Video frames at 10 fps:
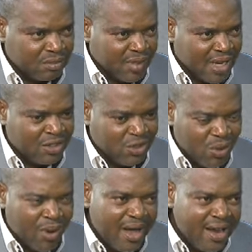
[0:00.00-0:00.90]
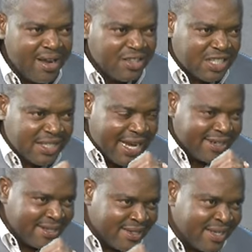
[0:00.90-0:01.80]
And so any
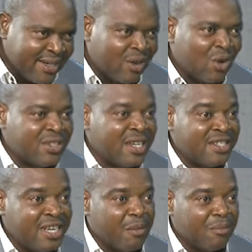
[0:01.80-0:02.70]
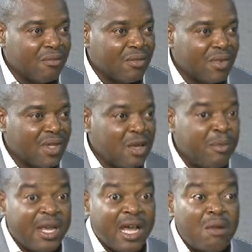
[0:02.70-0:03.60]
slightest thing that concerns them, it
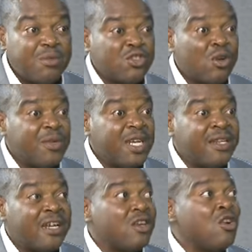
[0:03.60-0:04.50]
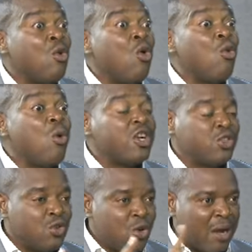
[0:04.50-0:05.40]
becomes something that the whole world
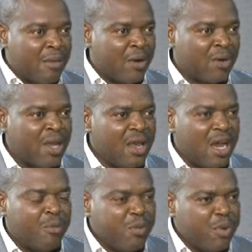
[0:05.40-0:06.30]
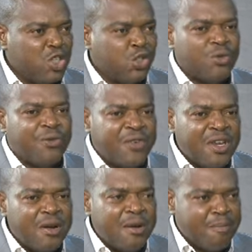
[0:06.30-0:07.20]
should know about. And people should
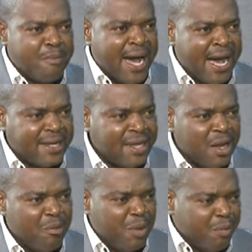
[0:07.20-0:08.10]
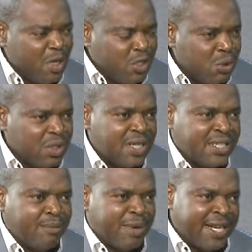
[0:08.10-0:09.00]
feel bad, people should
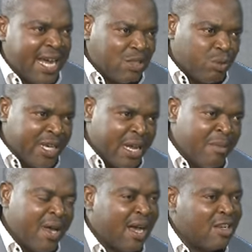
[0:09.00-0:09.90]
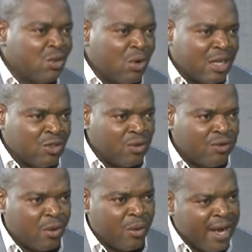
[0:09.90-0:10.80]
sympathize with them, and so on and so
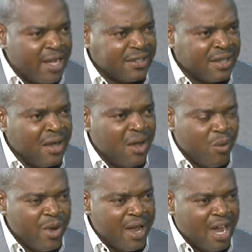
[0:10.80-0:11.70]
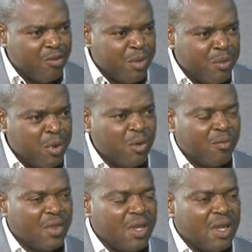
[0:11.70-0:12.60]
forth. Whereas we have people
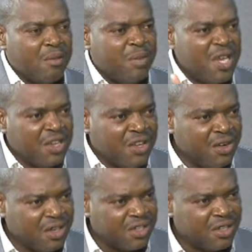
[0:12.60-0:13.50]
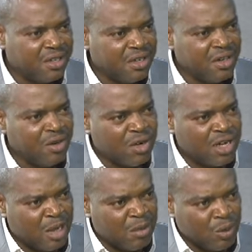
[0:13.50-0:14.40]
being killed in northern
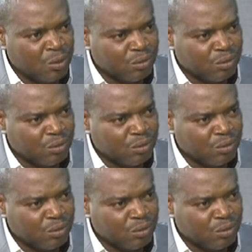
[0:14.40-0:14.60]
Cameroon,